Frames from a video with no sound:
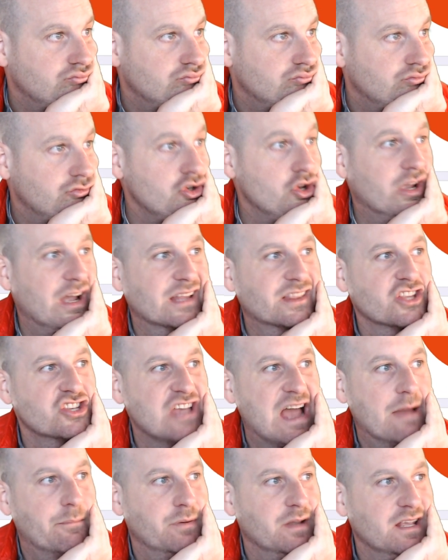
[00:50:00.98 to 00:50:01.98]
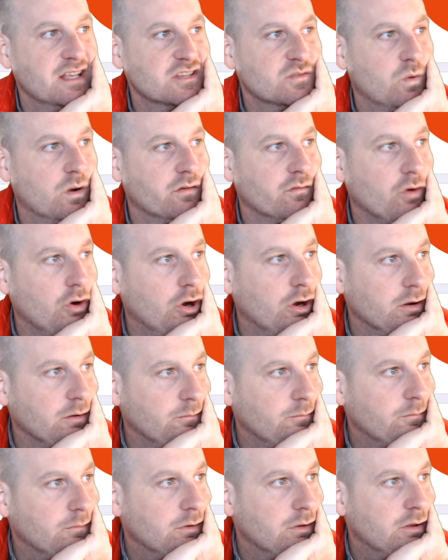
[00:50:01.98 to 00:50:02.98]
You got the Japanese one wrong?
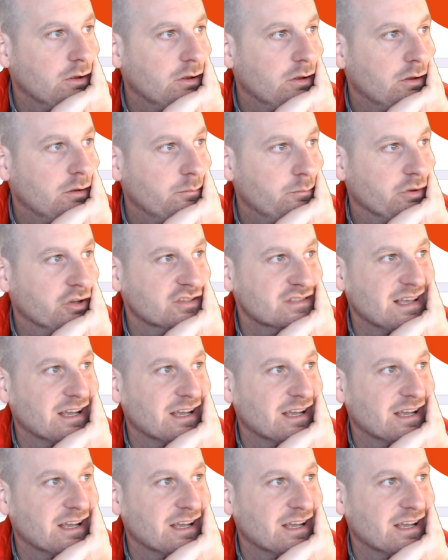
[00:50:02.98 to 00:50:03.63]
Because I